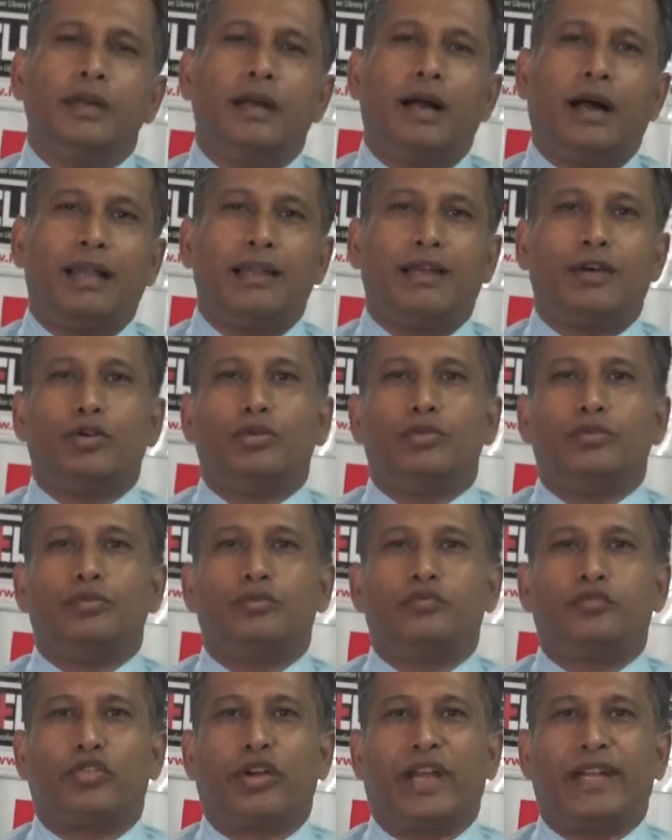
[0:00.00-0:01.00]
Hello
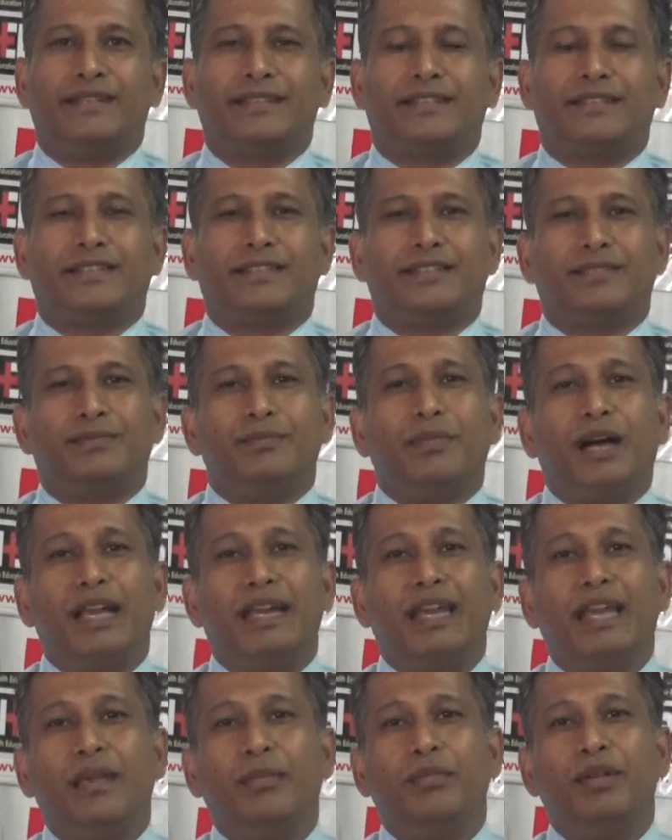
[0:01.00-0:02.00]
friends, my
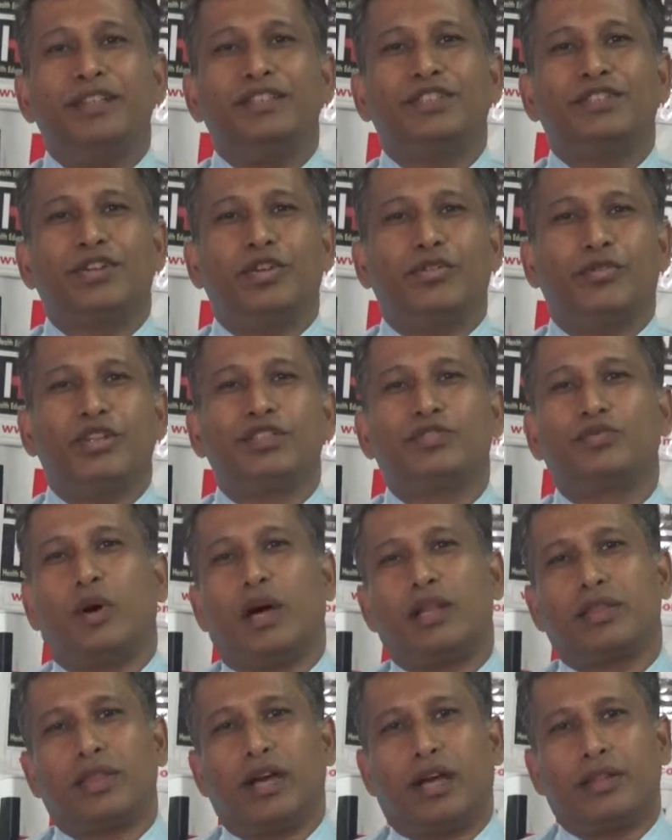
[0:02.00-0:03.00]
name is
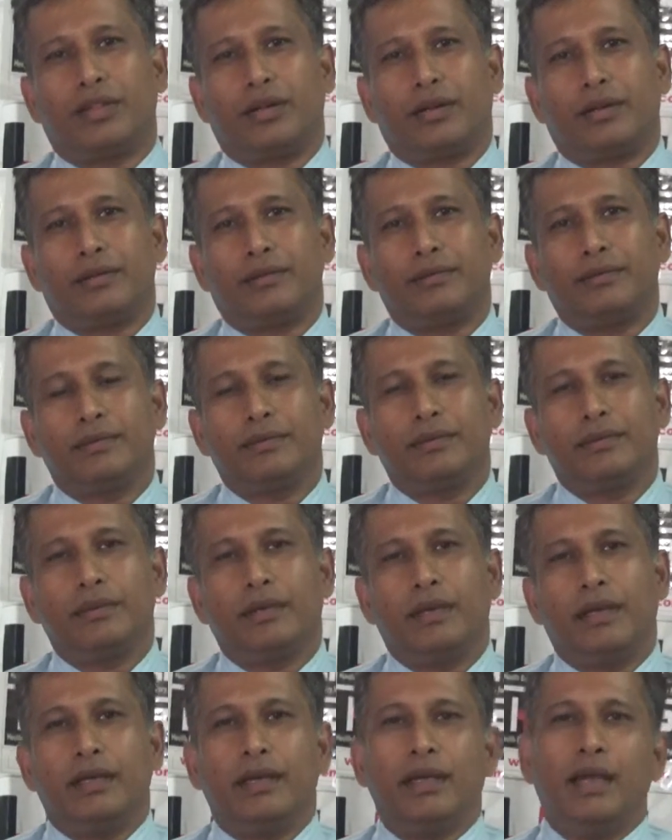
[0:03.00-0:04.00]
Rizwan Dadan.
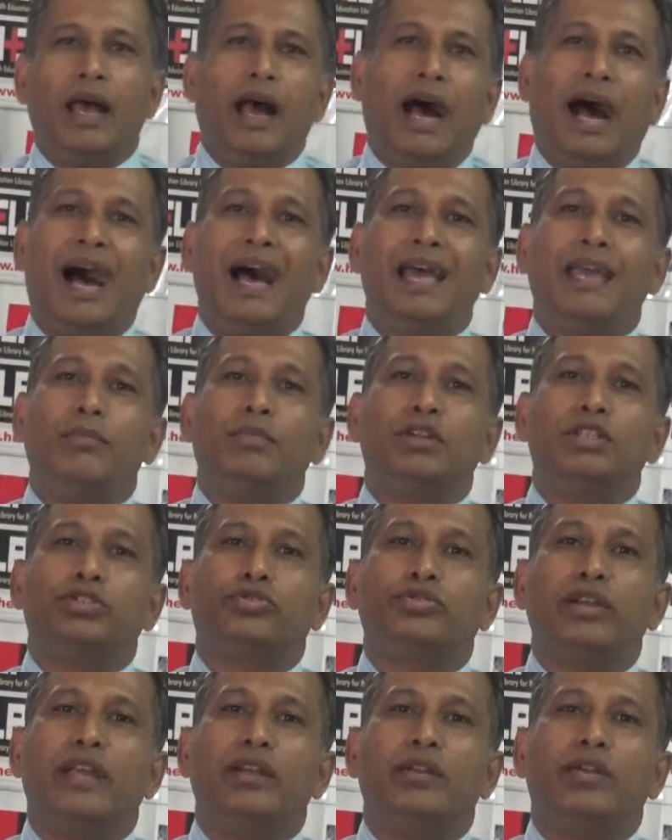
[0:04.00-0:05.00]
I am a
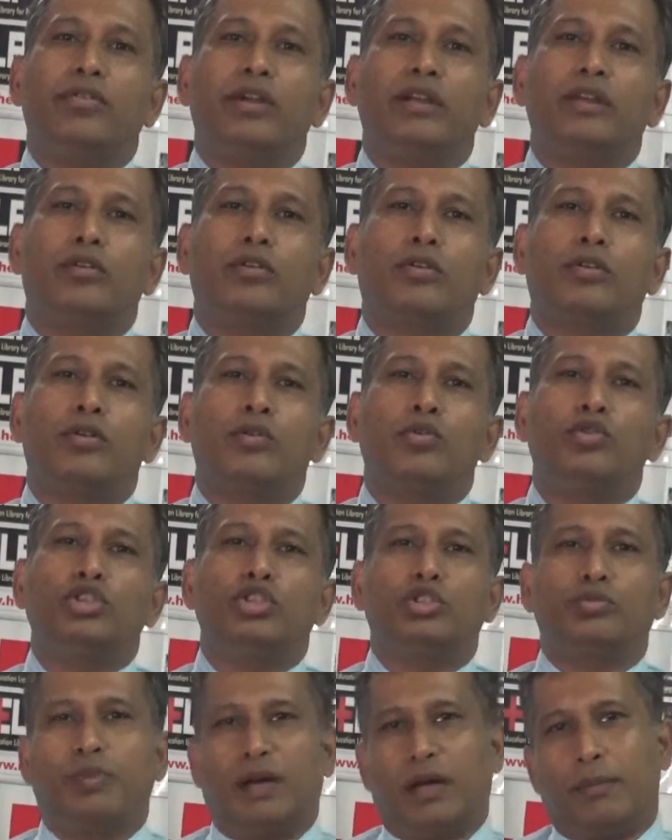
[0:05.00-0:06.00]
trainer and
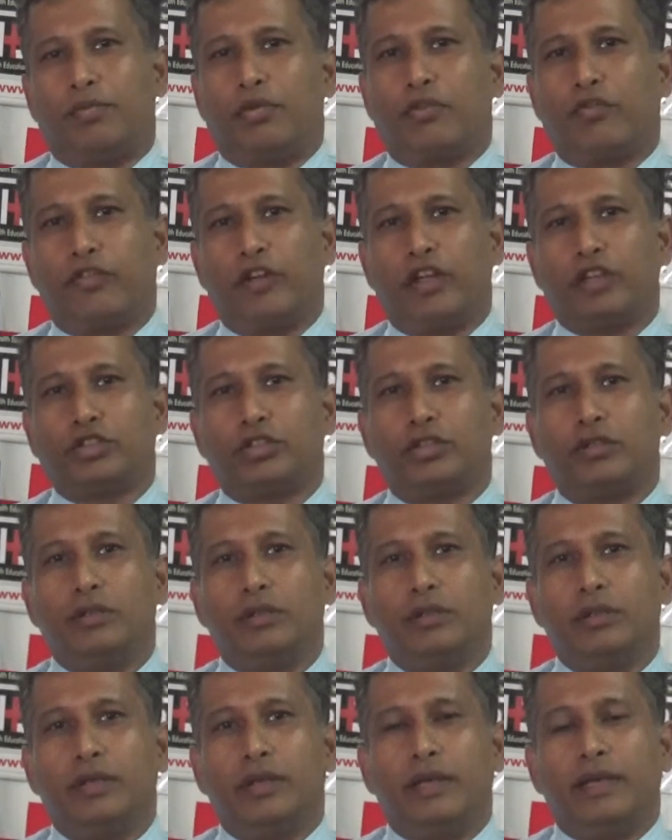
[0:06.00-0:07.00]
coach by profession
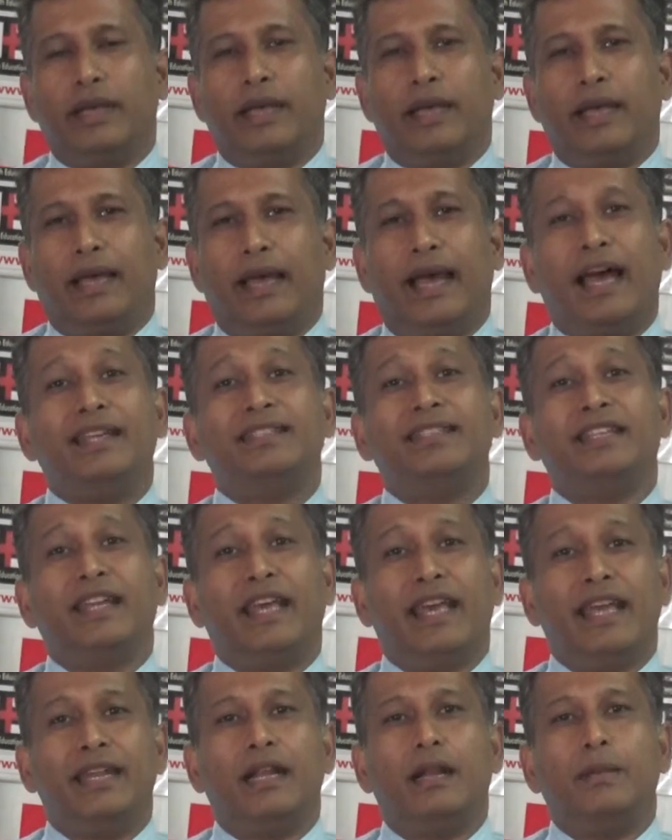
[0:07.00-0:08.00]
and an
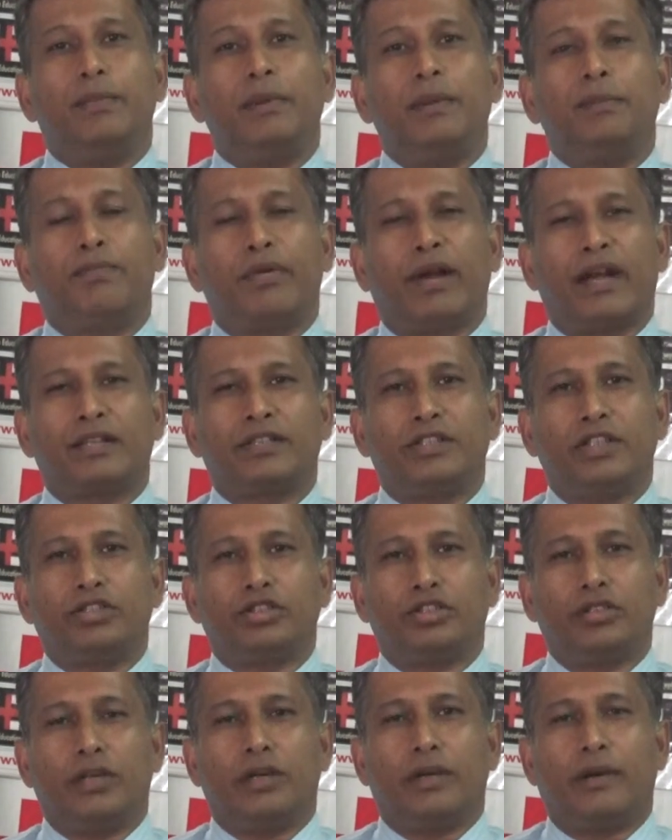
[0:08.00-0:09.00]
NLP
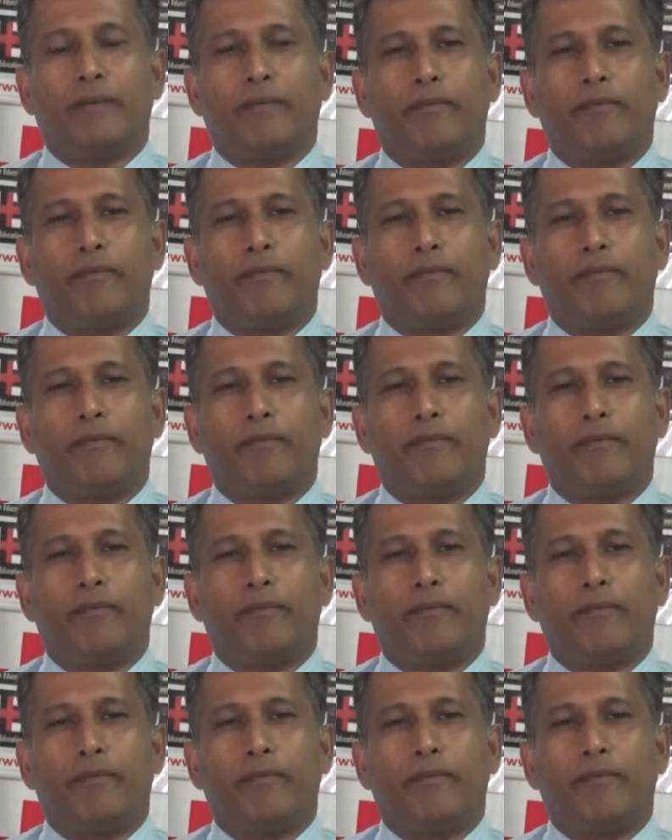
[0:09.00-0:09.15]
practitioner.